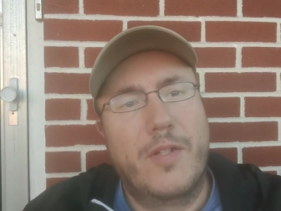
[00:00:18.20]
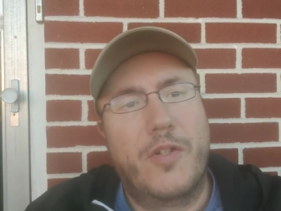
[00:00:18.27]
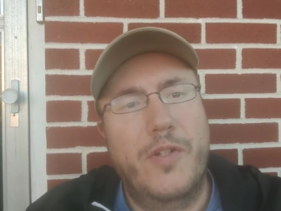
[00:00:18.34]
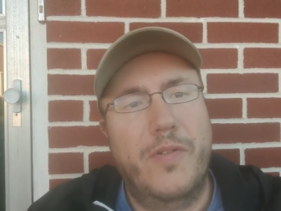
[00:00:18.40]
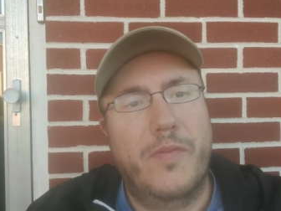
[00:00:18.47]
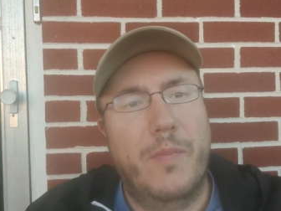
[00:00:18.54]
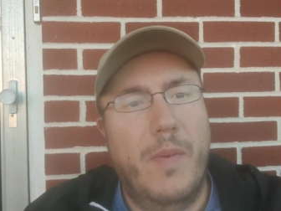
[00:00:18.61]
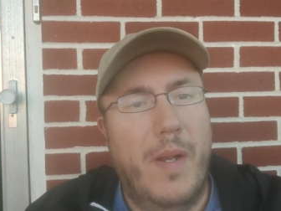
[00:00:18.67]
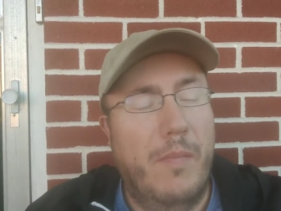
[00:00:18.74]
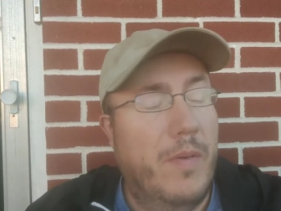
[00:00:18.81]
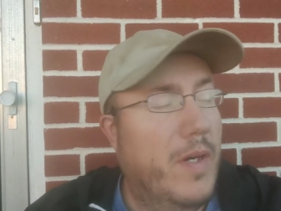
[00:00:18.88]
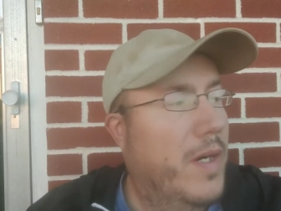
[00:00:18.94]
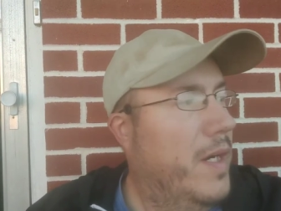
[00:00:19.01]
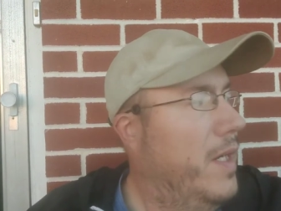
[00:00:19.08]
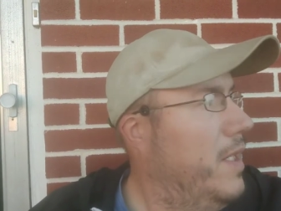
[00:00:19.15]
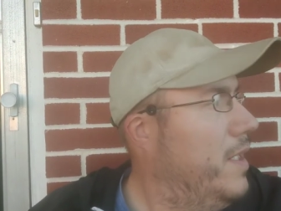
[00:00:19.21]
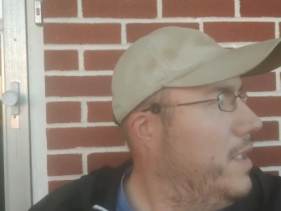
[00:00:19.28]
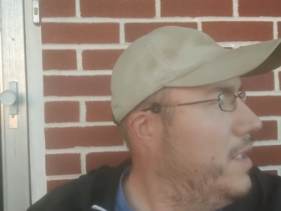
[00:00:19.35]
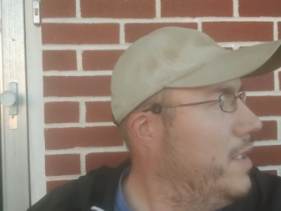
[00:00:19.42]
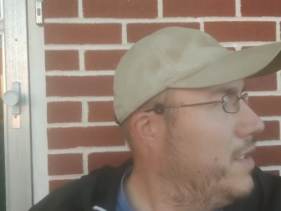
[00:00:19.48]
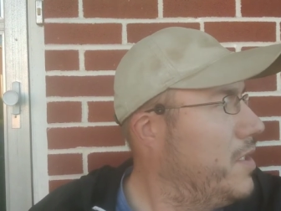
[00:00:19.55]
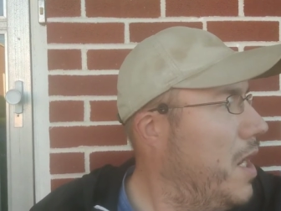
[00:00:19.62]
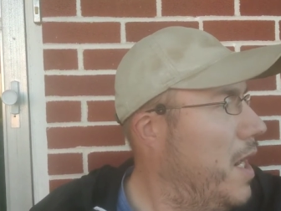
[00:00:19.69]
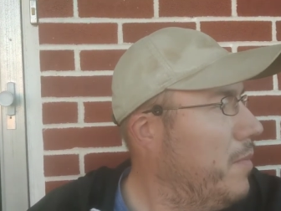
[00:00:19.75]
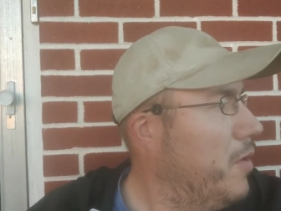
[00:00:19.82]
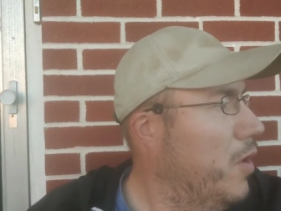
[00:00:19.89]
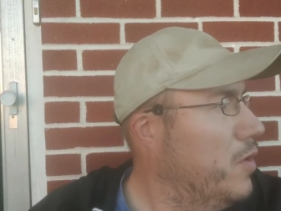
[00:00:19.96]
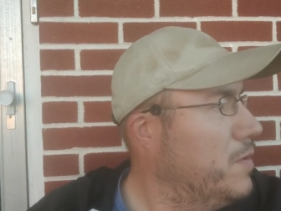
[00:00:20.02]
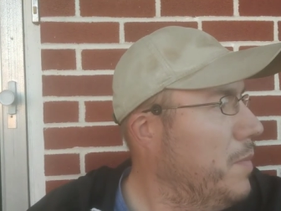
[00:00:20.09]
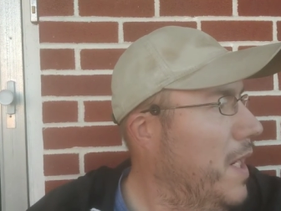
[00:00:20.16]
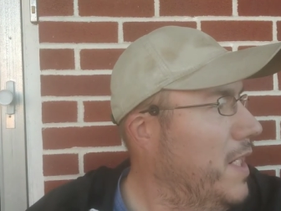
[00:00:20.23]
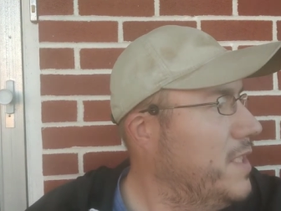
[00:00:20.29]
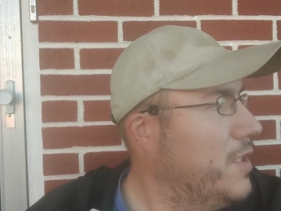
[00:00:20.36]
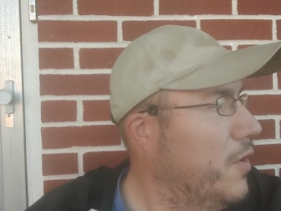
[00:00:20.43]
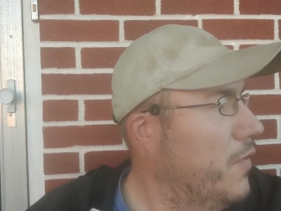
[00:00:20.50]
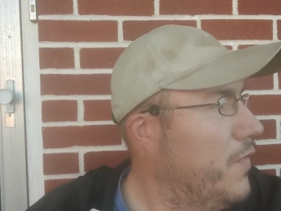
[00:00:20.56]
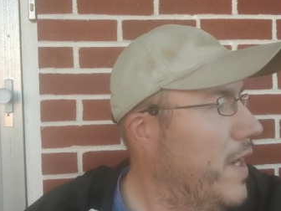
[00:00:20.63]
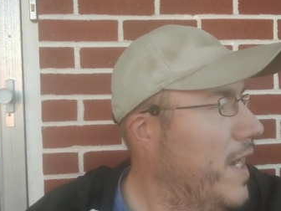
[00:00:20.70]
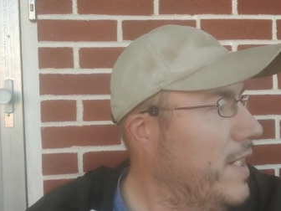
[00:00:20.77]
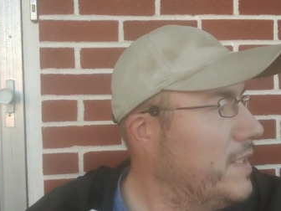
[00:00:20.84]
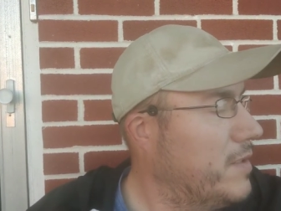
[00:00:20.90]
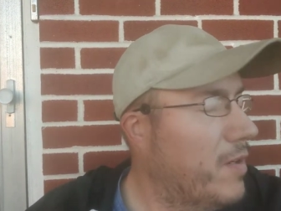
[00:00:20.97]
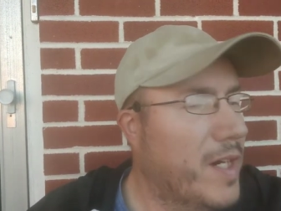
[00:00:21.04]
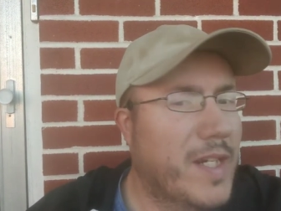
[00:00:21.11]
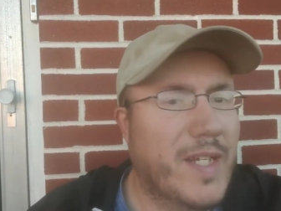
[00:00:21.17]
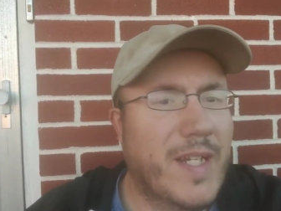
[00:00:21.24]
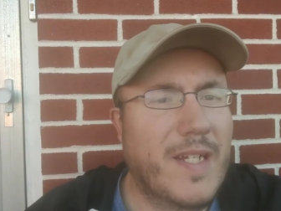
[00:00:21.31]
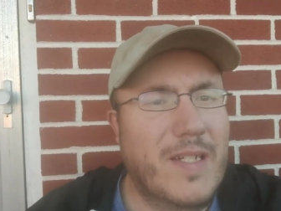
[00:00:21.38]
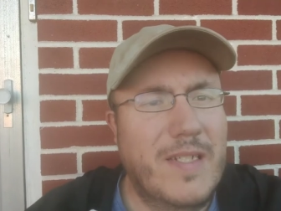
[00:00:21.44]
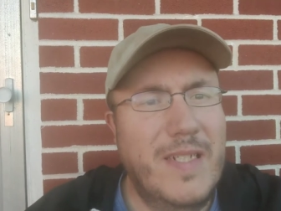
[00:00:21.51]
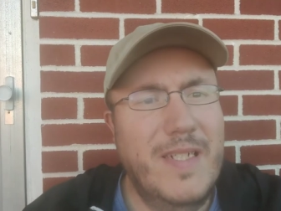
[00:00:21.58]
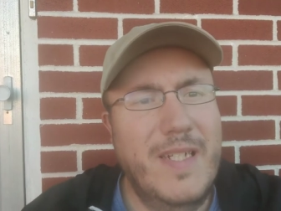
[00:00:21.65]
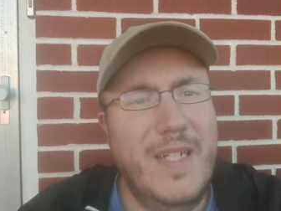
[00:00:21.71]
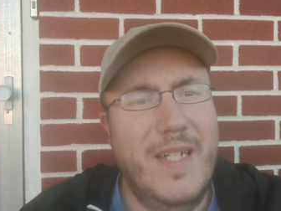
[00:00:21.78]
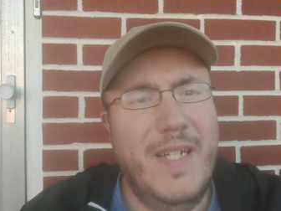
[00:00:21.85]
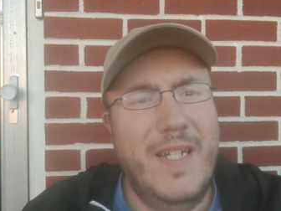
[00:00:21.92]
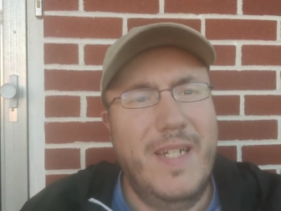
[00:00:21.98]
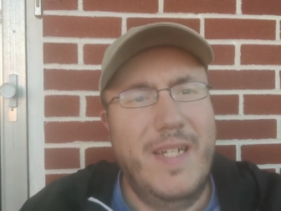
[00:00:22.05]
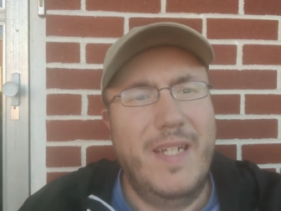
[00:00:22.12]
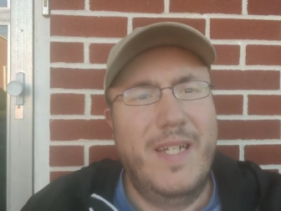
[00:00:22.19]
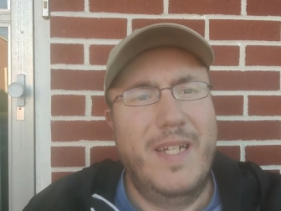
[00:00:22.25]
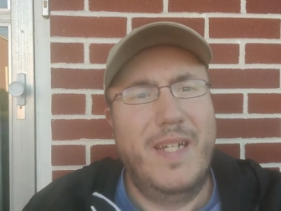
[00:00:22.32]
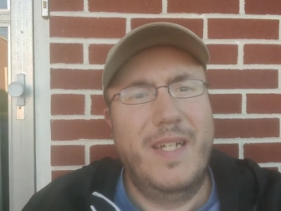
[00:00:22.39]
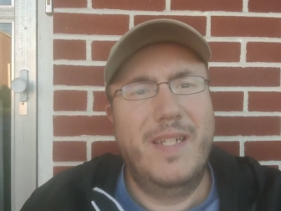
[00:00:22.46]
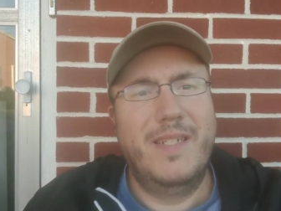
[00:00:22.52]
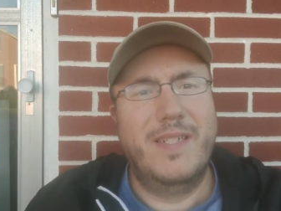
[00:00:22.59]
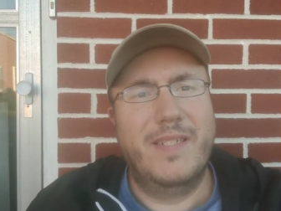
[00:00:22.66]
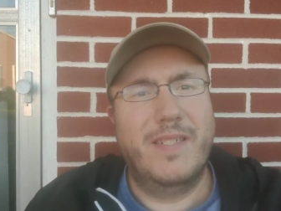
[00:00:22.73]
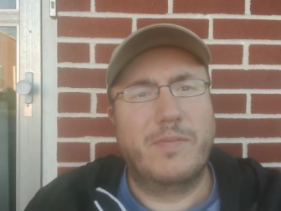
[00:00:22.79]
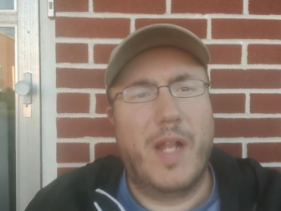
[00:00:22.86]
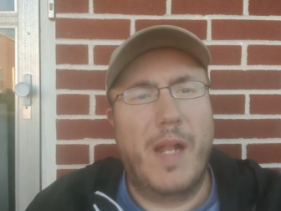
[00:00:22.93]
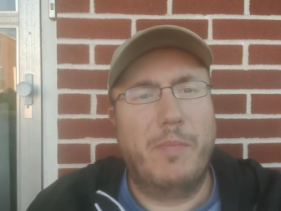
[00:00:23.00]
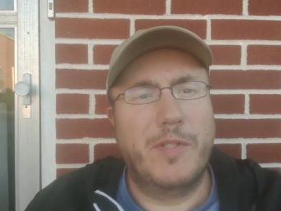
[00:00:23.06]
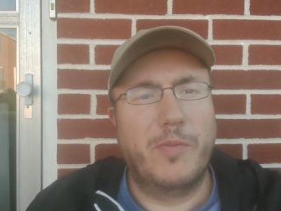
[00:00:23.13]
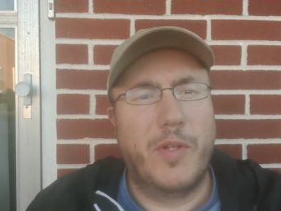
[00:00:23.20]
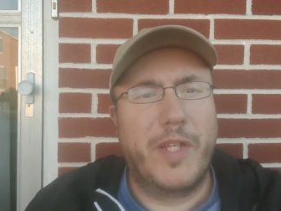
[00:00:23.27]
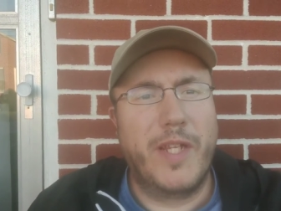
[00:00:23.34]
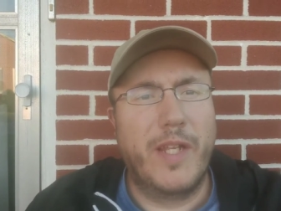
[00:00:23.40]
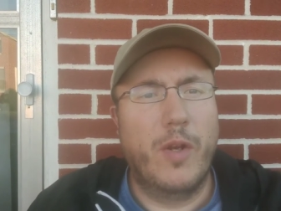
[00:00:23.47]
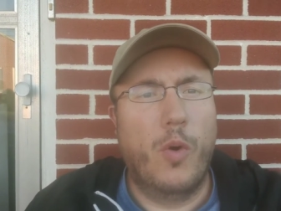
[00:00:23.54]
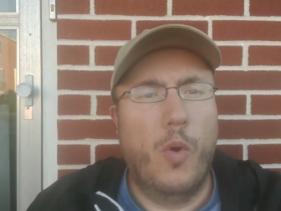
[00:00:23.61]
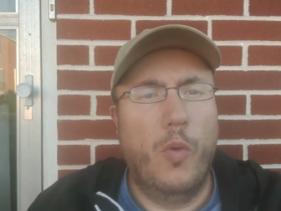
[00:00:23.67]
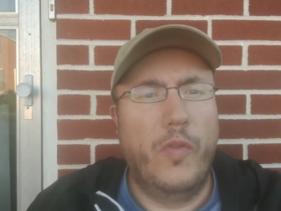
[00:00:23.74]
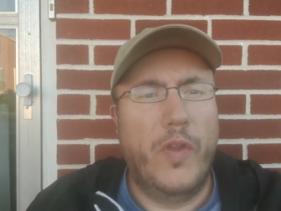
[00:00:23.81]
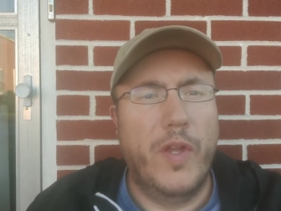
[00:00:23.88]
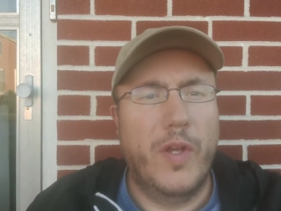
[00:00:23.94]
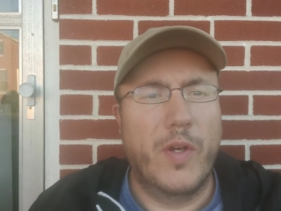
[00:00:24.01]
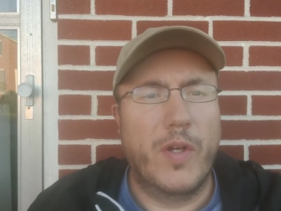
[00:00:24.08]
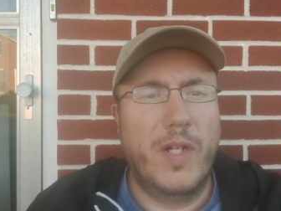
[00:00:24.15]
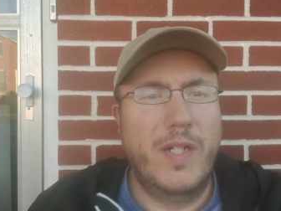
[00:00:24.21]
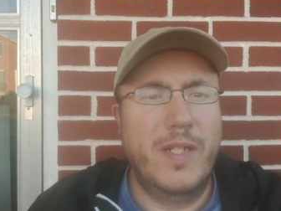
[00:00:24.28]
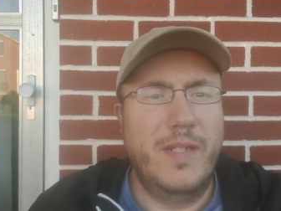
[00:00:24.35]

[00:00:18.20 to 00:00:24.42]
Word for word: Couldn't remember. Time goes by so fast right now. That's what happens when you get old too.